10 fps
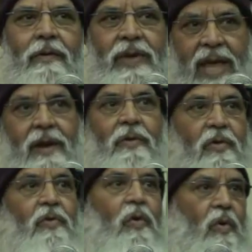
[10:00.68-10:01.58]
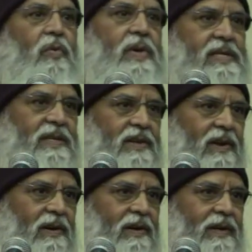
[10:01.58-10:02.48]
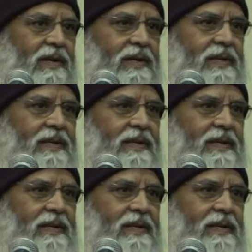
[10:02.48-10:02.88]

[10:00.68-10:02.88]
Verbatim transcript: We have to grow, is it not?